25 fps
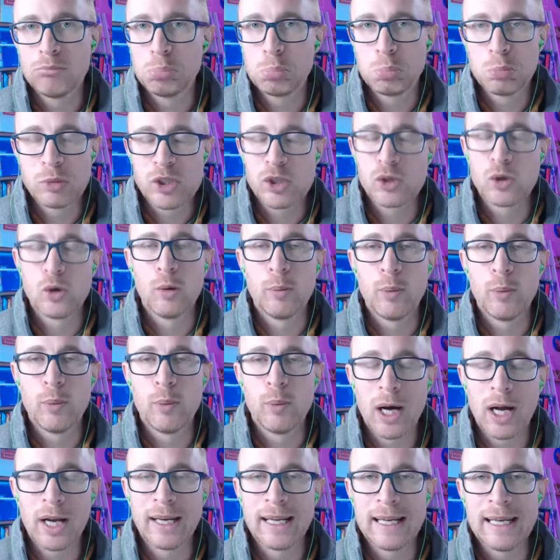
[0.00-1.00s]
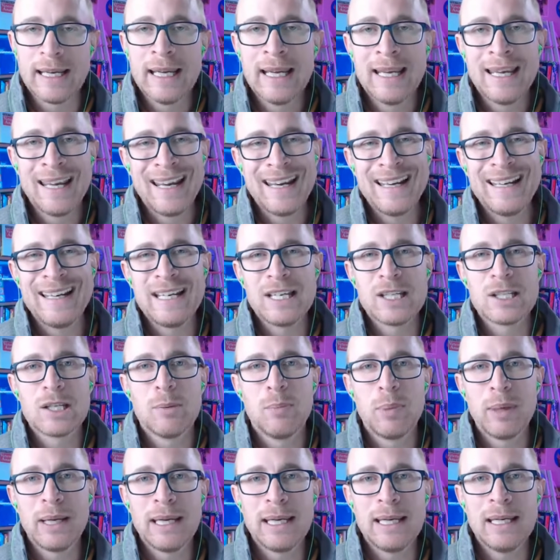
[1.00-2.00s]
store-bought honey. It needs to
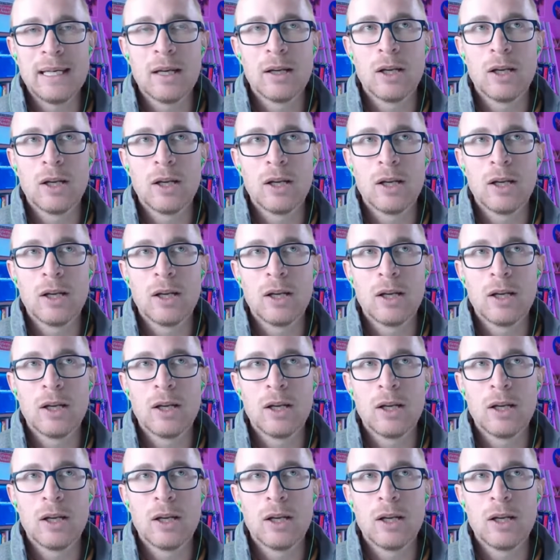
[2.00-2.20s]
be